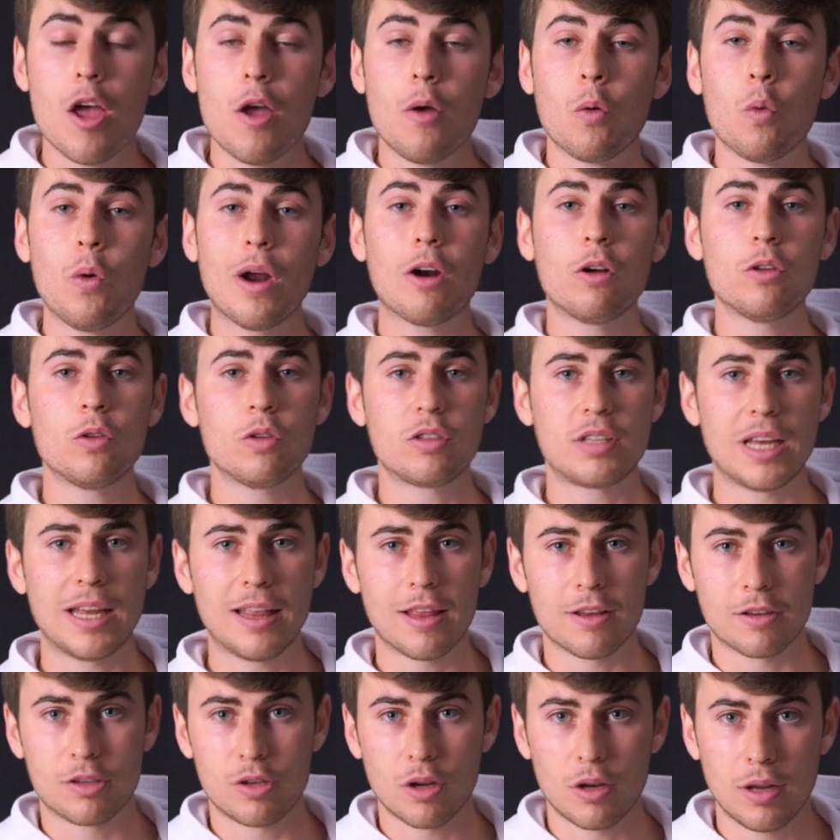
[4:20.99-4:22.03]
We're going to say
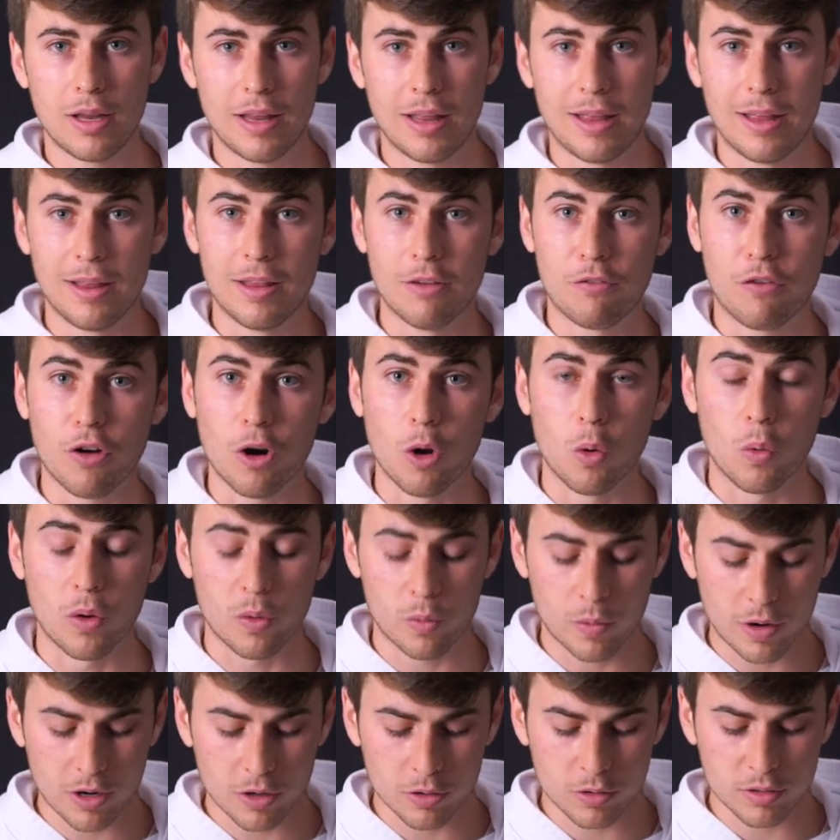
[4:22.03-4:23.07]
the following.
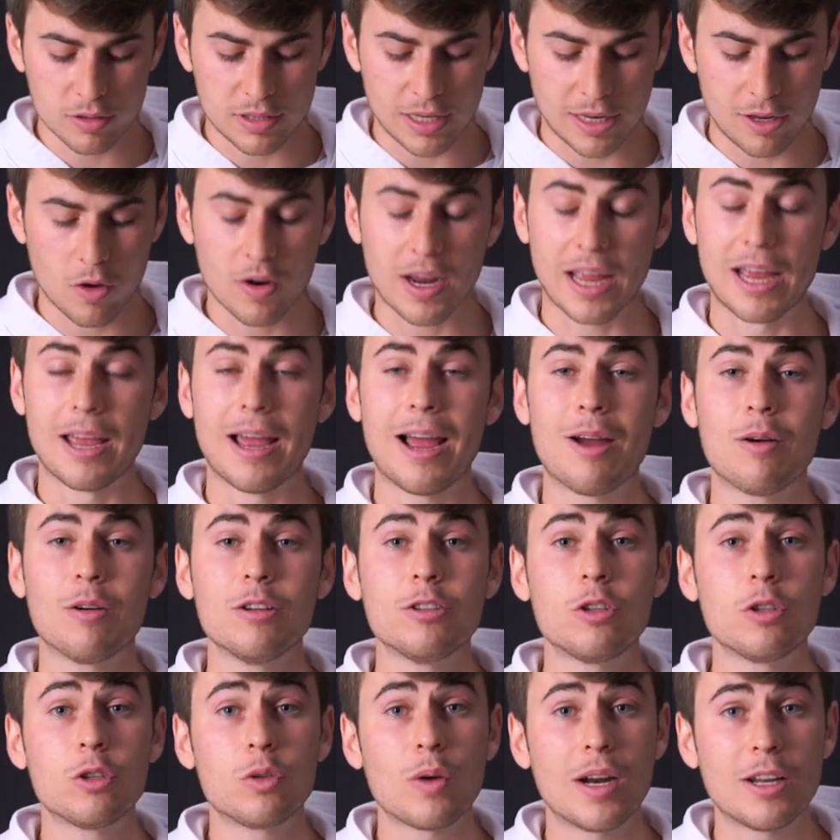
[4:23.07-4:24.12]
We're going to say, okay, I'm going
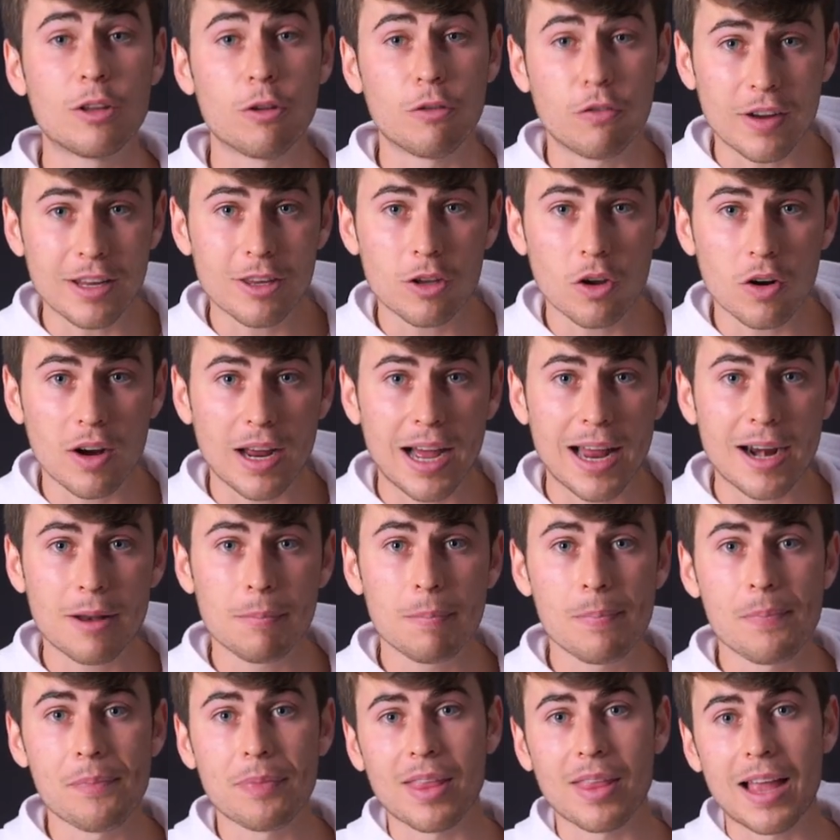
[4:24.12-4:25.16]
to try to find your card
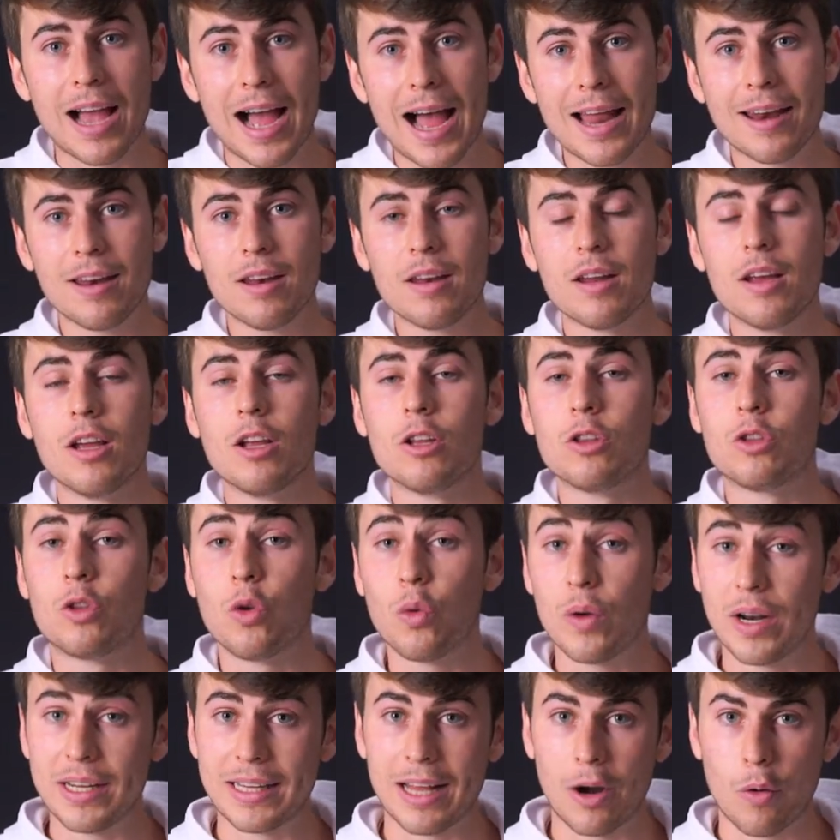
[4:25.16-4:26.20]
and
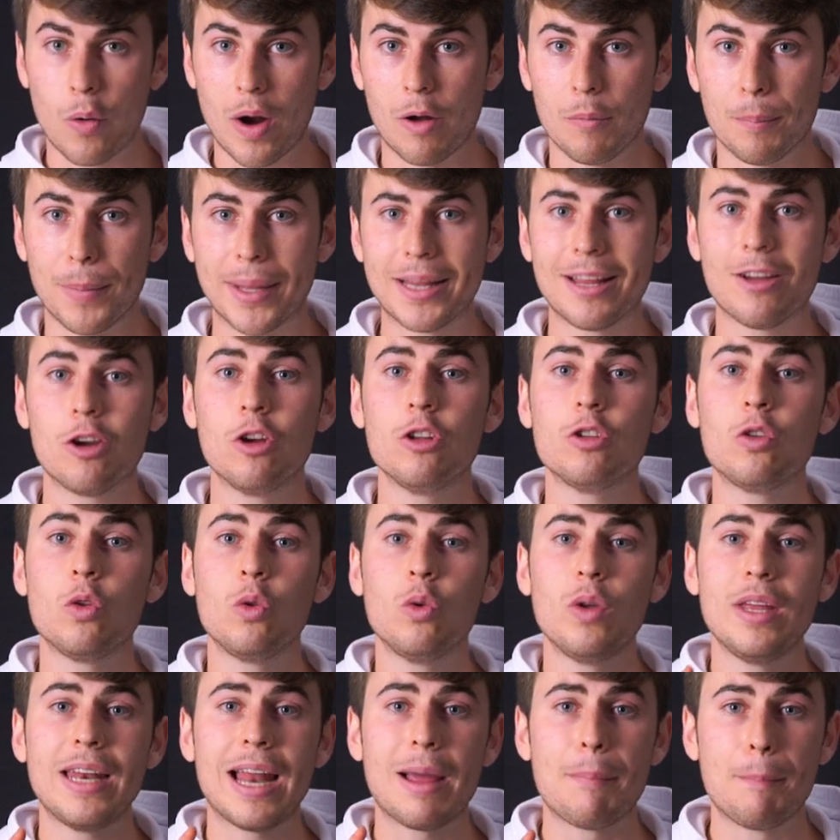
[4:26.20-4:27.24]
turn it around, but I'm going to do
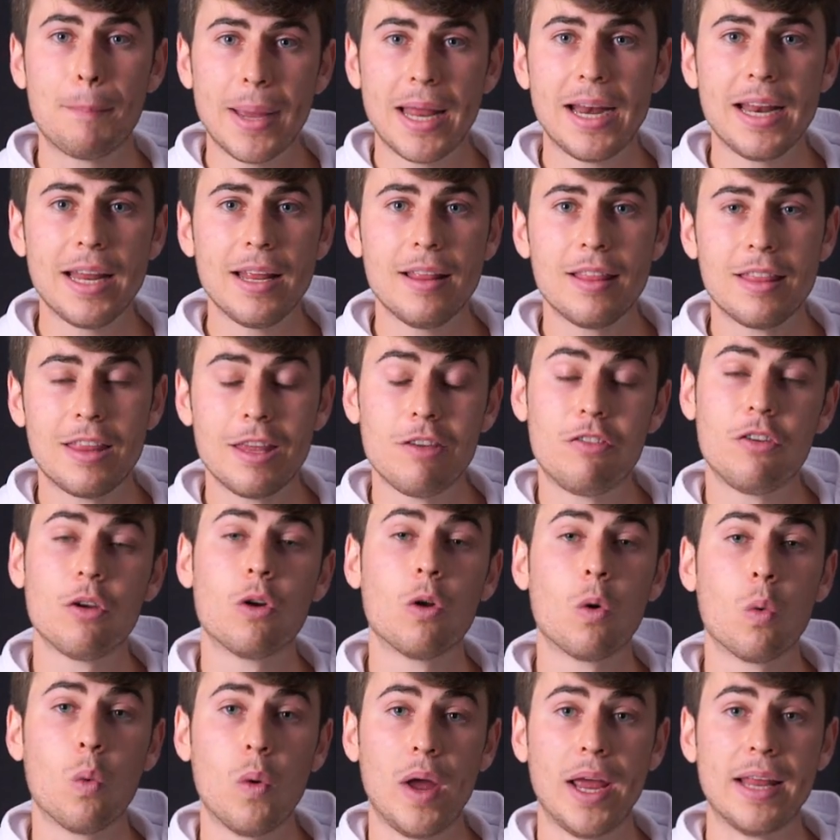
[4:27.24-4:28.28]
it in a very
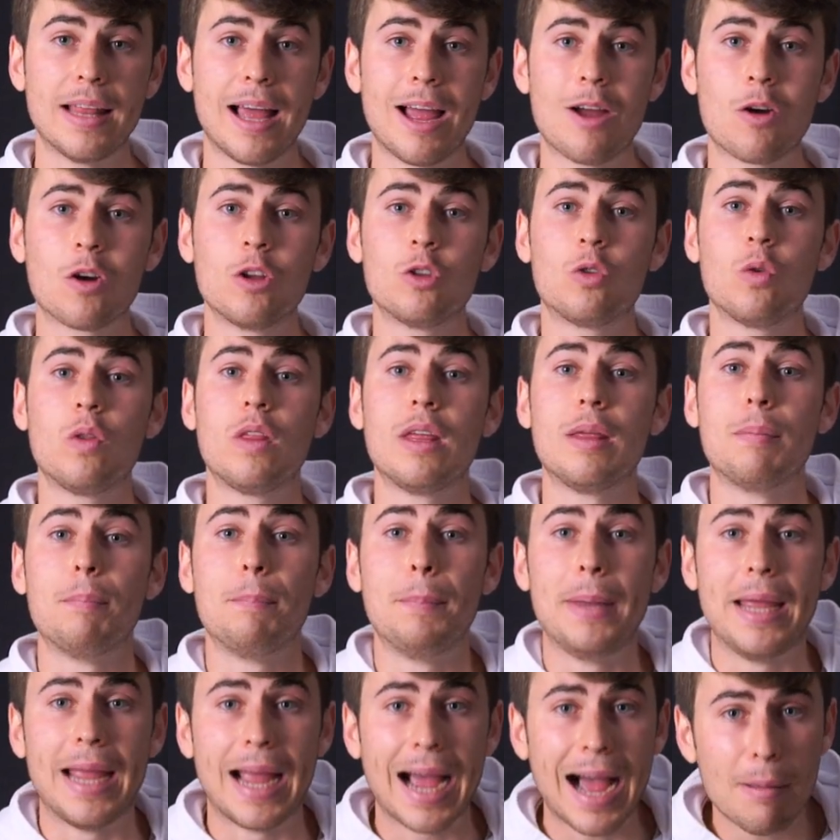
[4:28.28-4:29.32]
difficult way. I'm going to do it
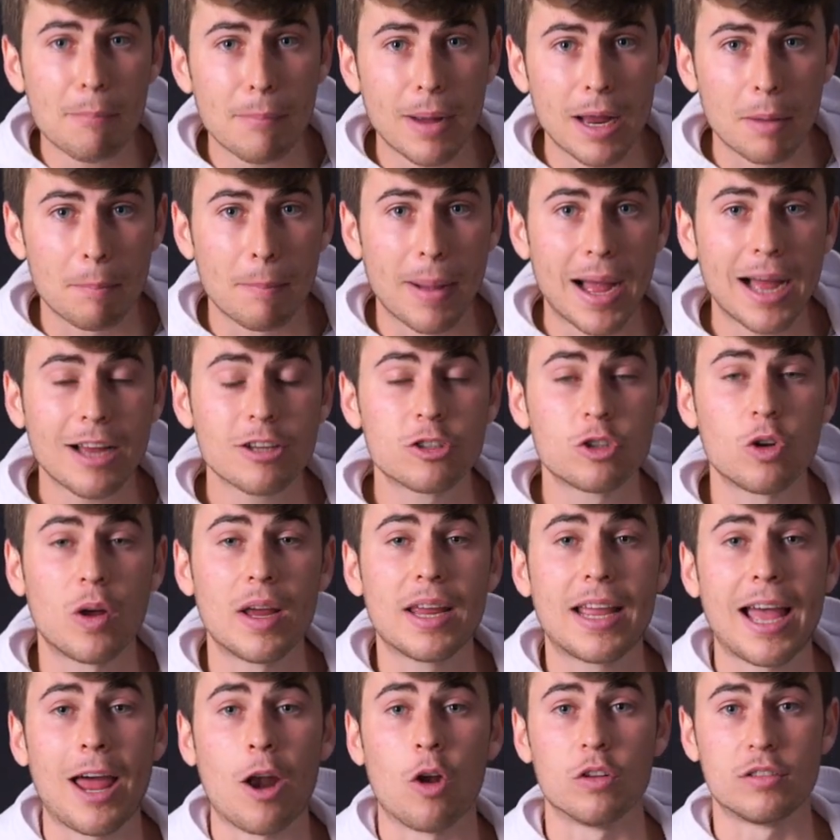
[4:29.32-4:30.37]
behind my back so I
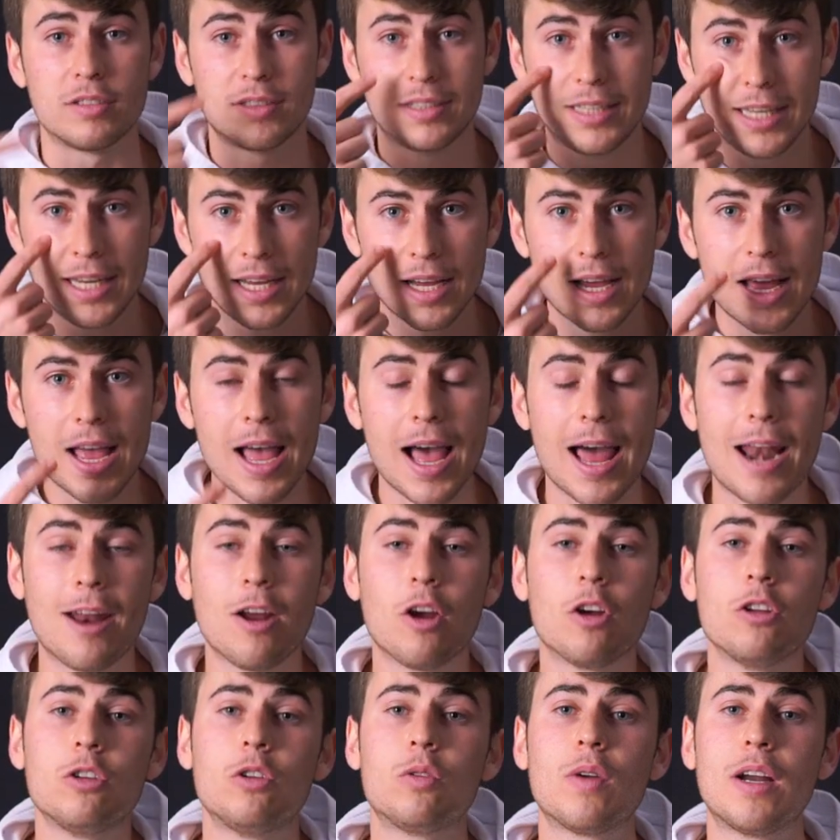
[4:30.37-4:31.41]
cannot see, and I'm
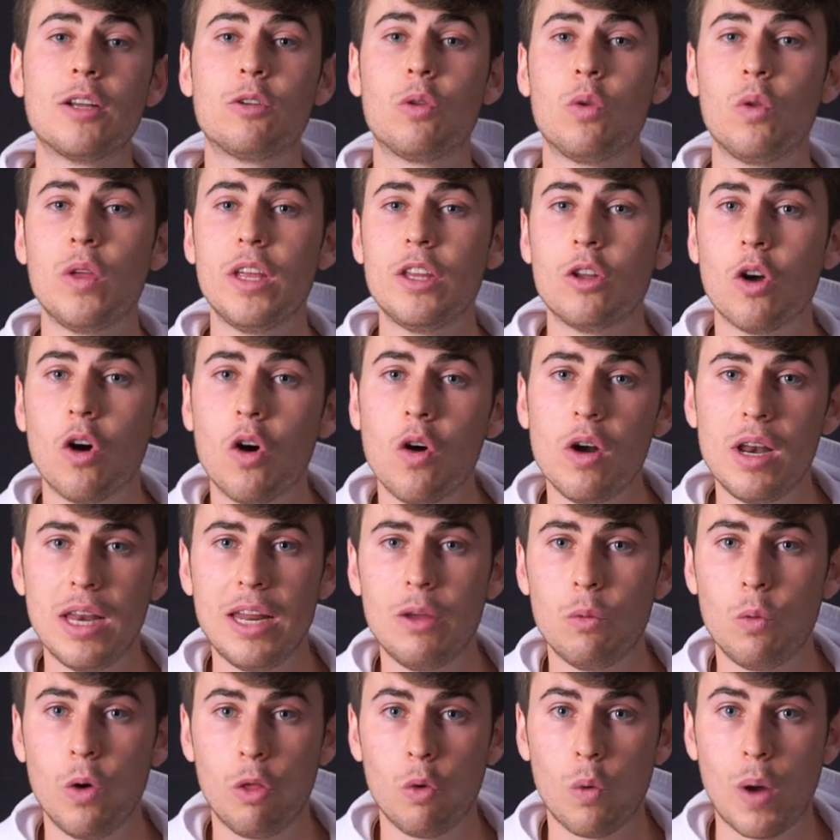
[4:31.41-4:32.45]
going to try to do it only
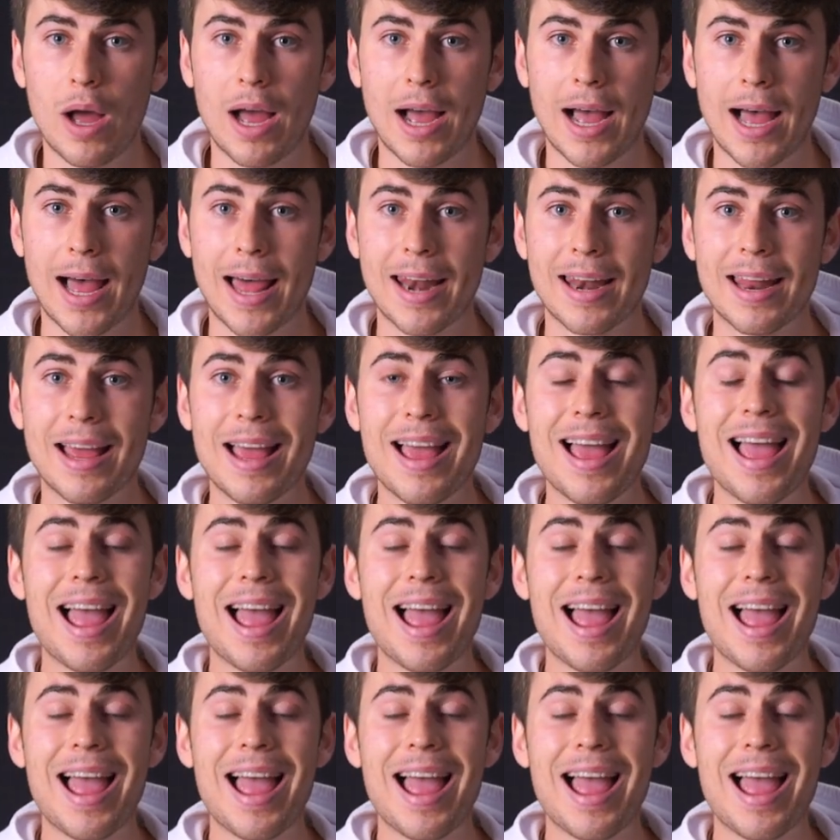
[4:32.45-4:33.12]
with one hand.